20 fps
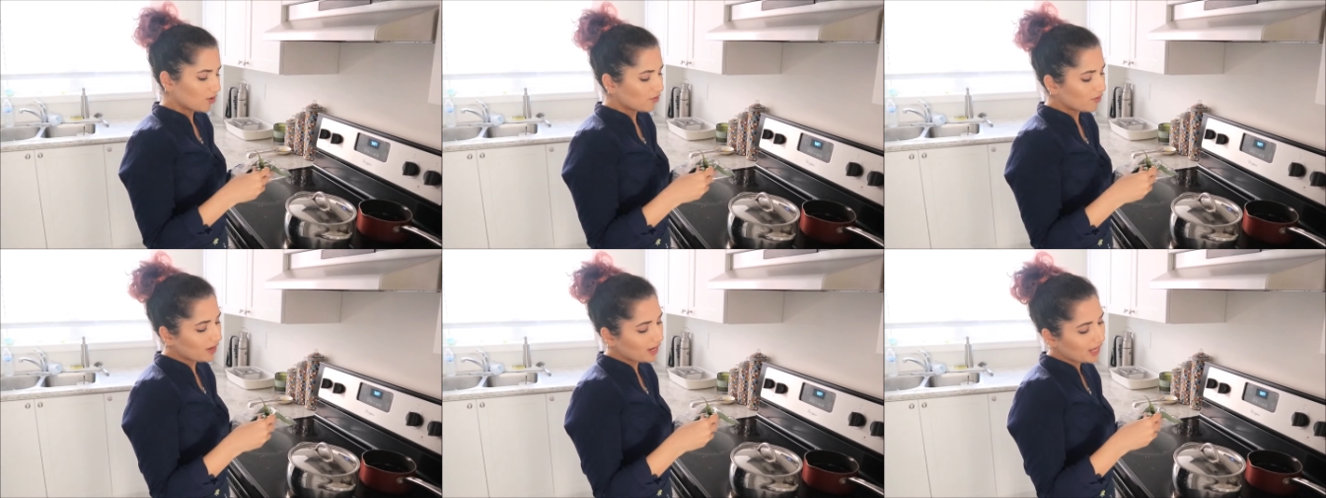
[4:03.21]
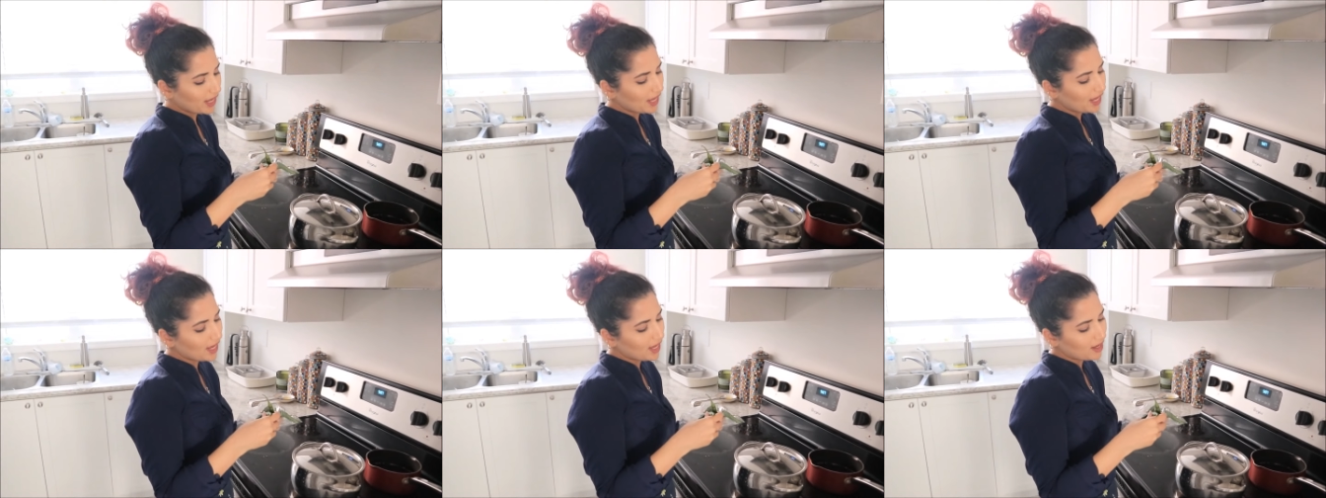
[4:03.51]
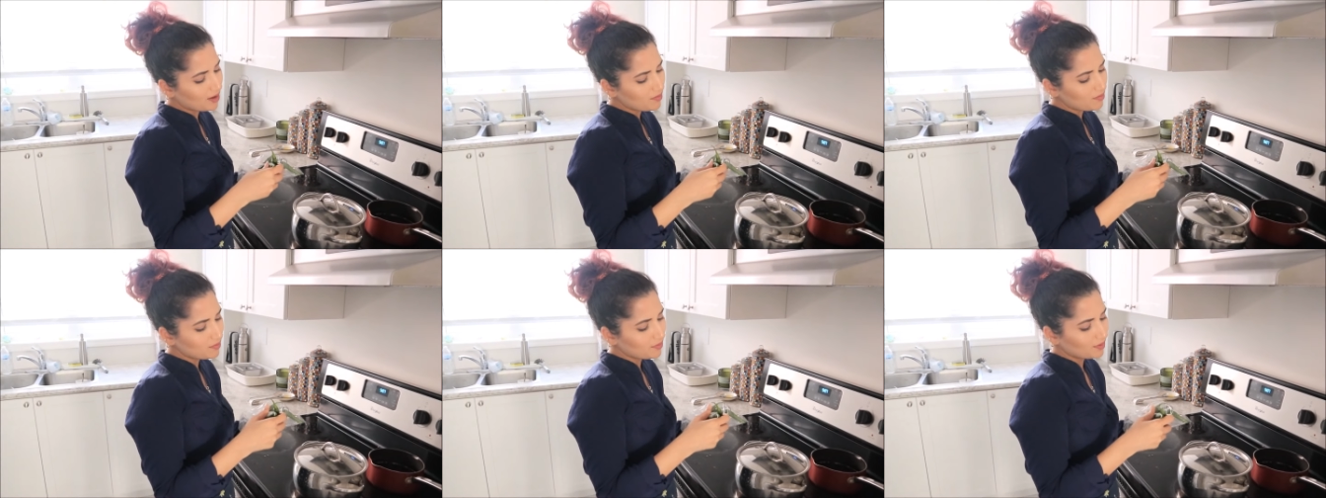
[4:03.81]

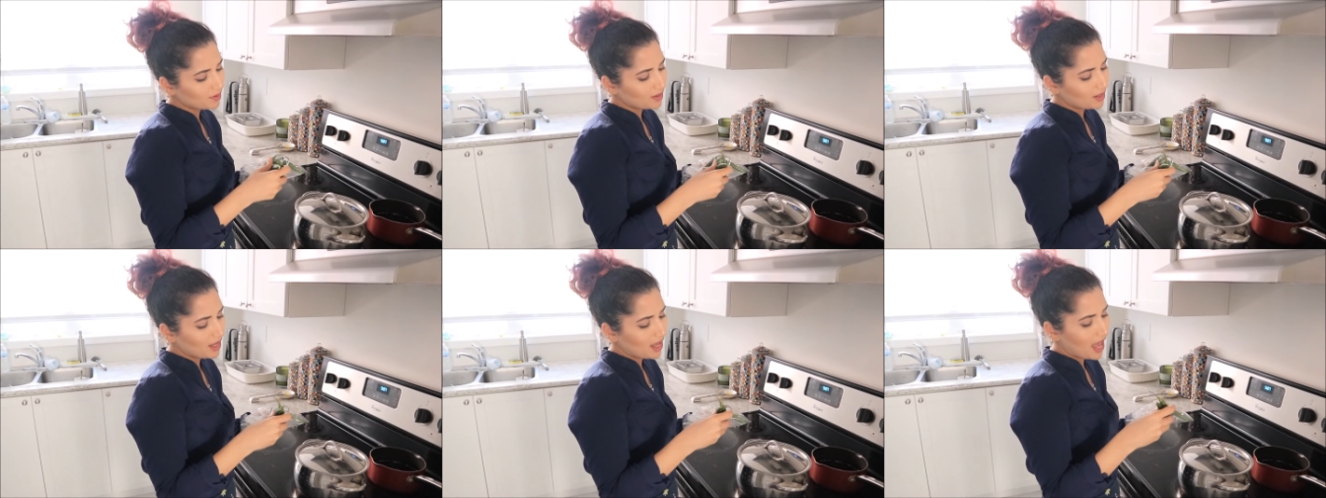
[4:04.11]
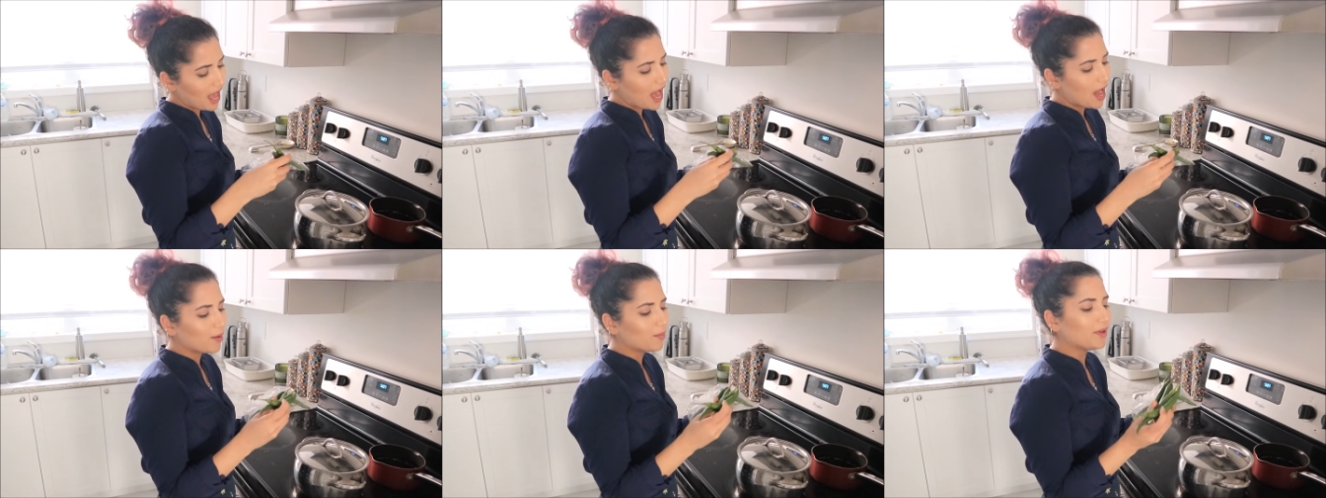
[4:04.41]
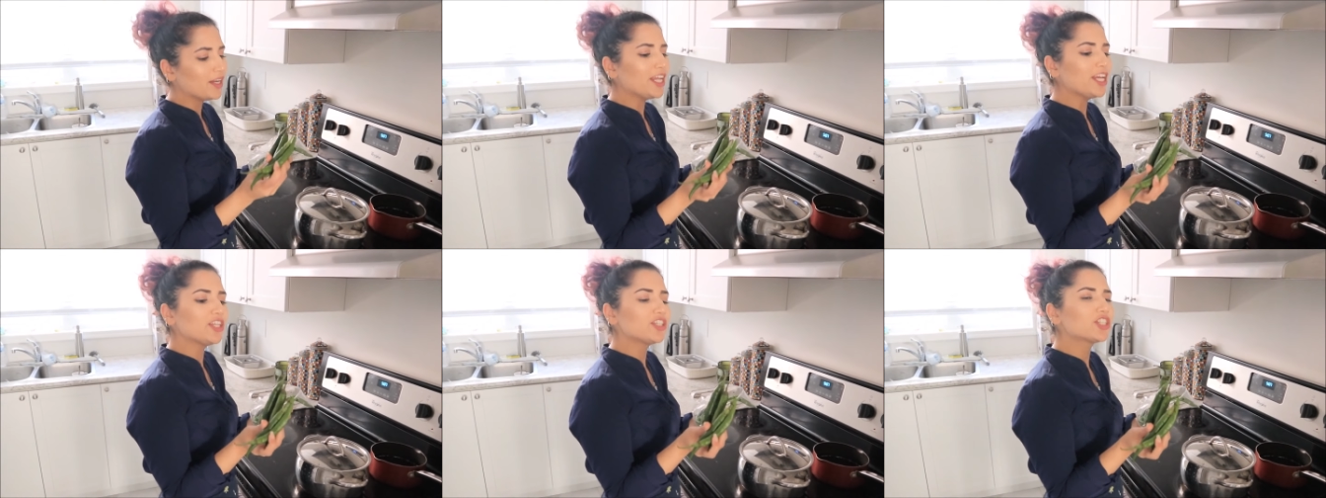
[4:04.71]
Raheem, how
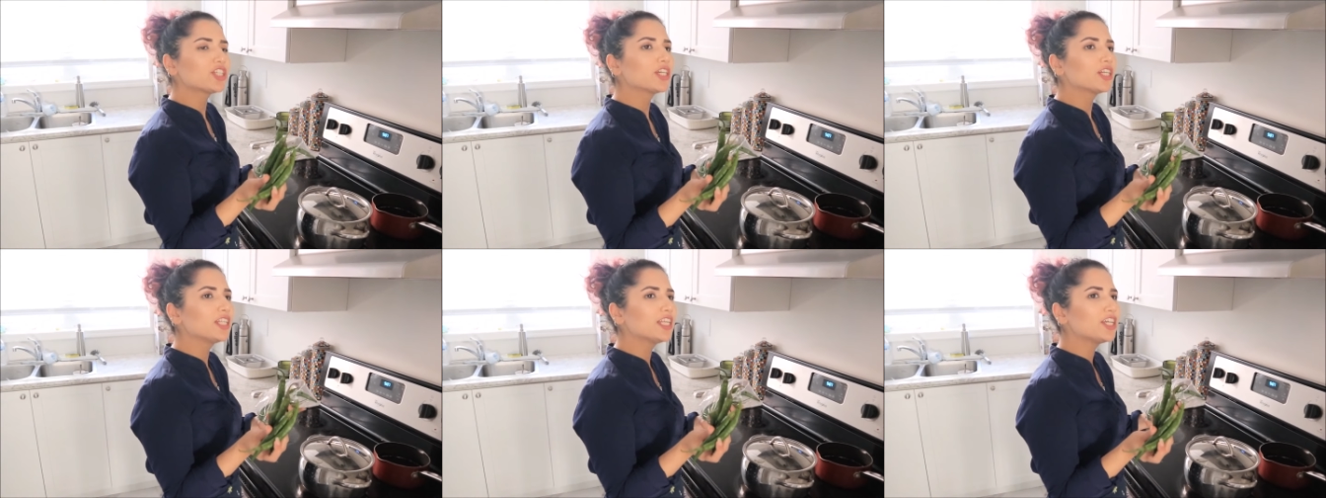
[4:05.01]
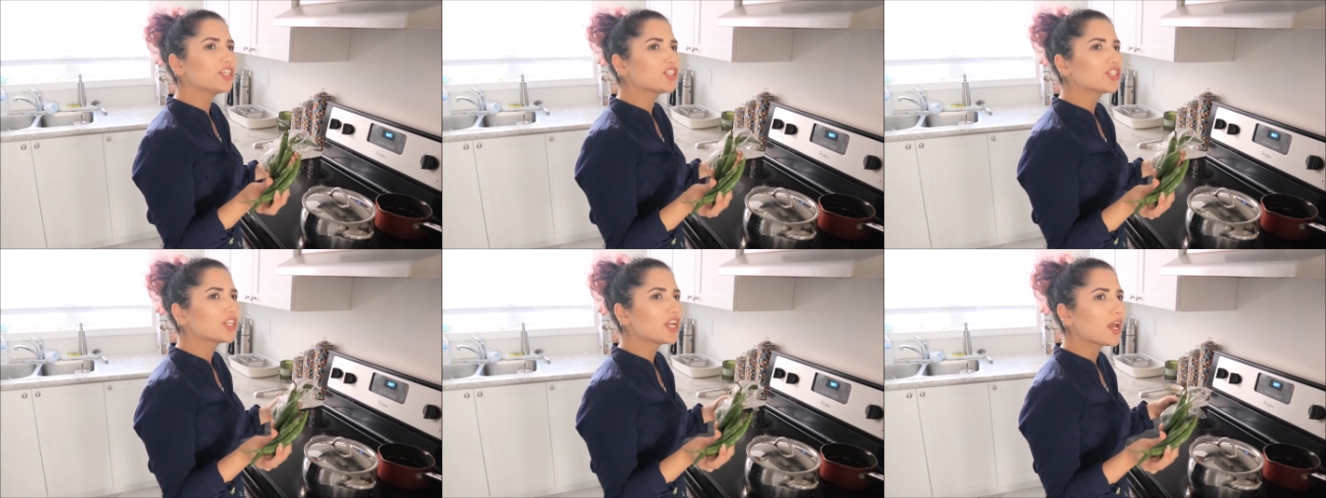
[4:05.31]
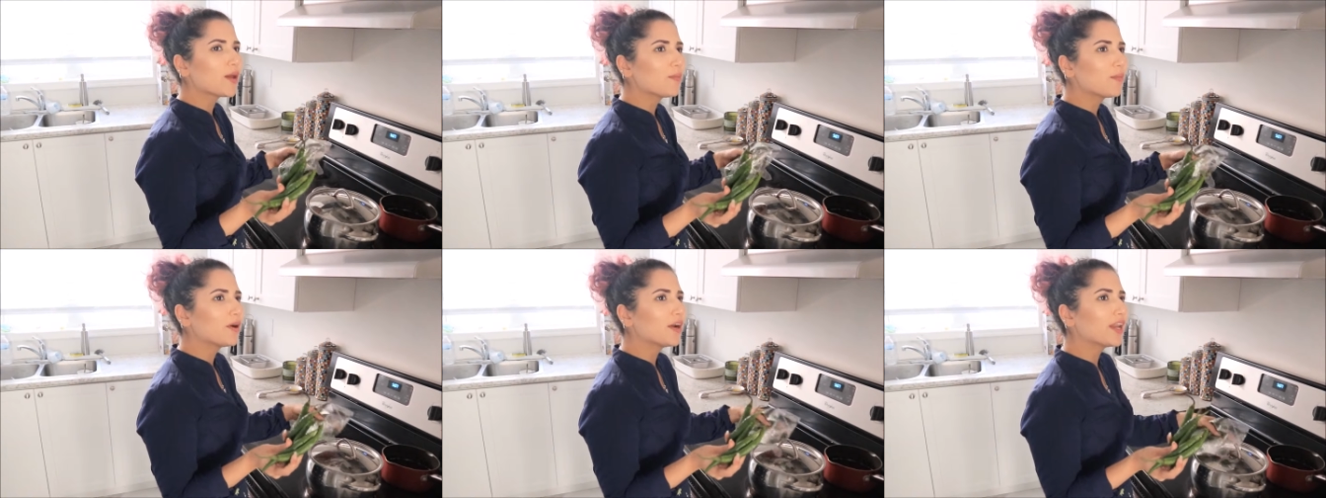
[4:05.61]
many chilies should
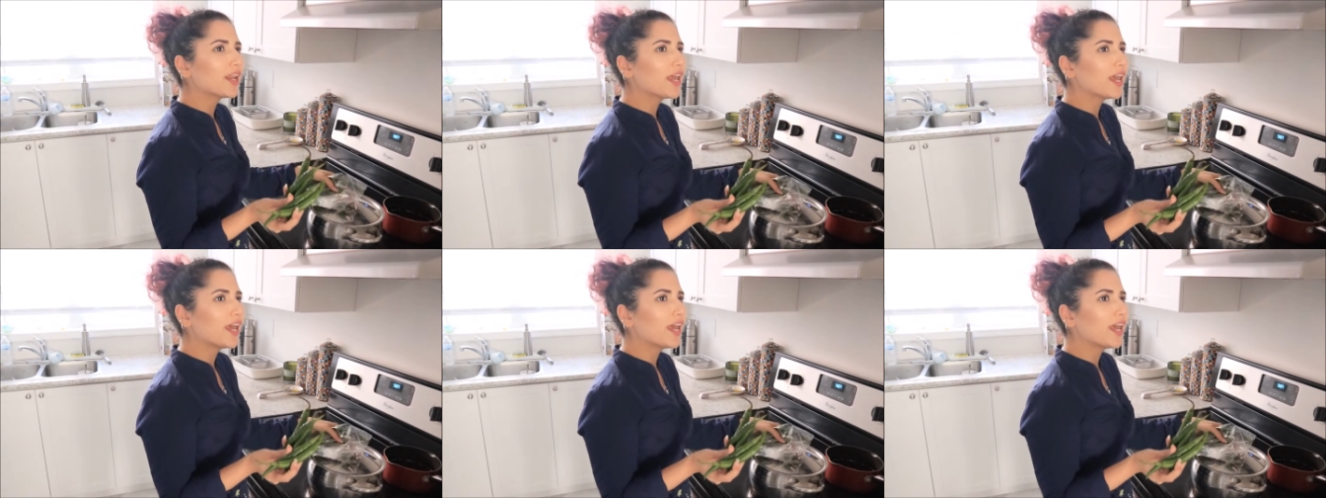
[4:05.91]
I put